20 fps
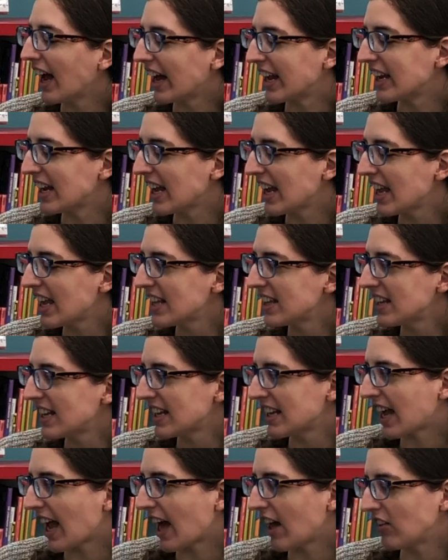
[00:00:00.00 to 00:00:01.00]
and
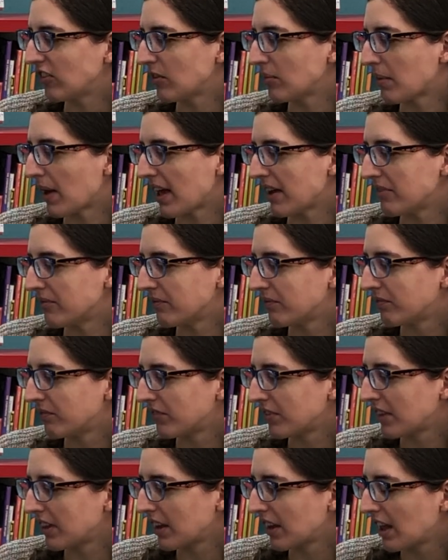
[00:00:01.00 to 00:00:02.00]
isn't Alphabet.
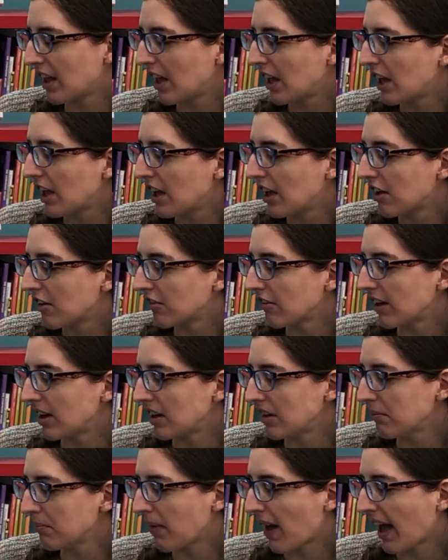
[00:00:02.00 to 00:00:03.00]

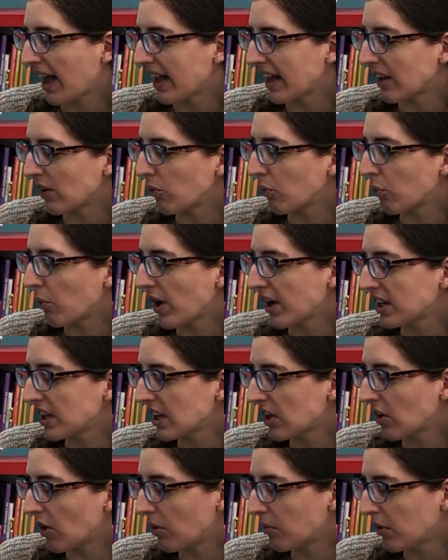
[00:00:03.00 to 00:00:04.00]
Written by
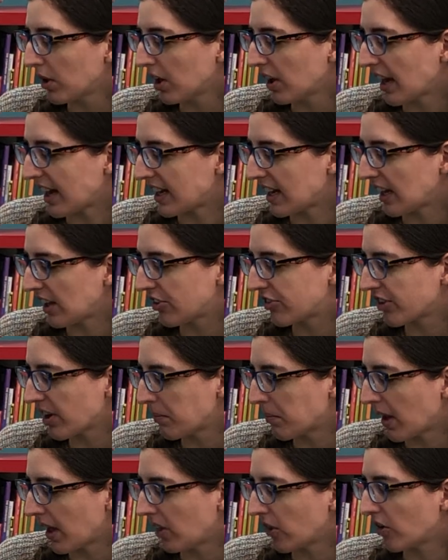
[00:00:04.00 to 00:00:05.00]
Wendy Ulmer and
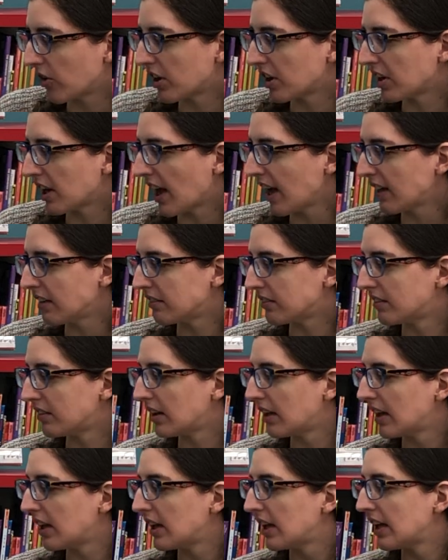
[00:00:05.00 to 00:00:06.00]
illustrated by Laura Nutt.
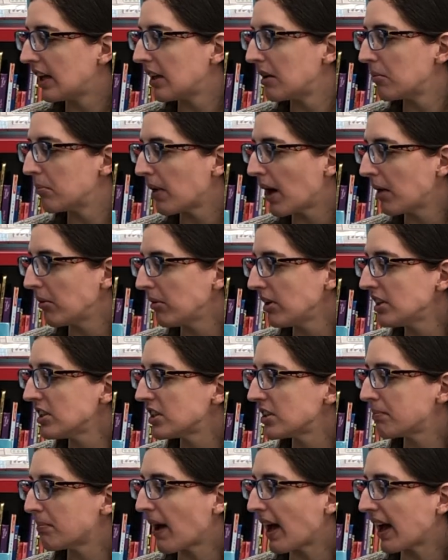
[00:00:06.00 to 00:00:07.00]

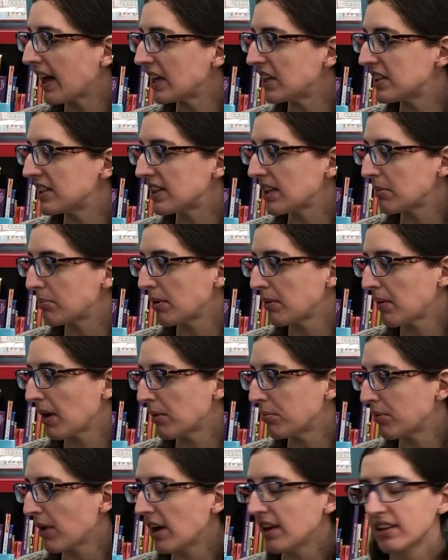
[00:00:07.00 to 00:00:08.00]
Published by Sleeping
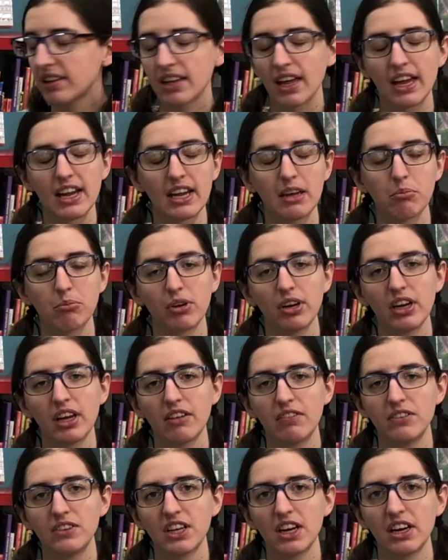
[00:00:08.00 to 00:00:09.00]
Bear Press, an imprint
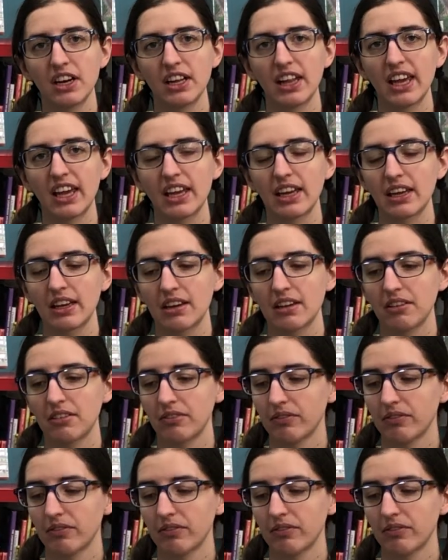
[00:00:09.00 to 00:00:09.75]
of Cherry Lake.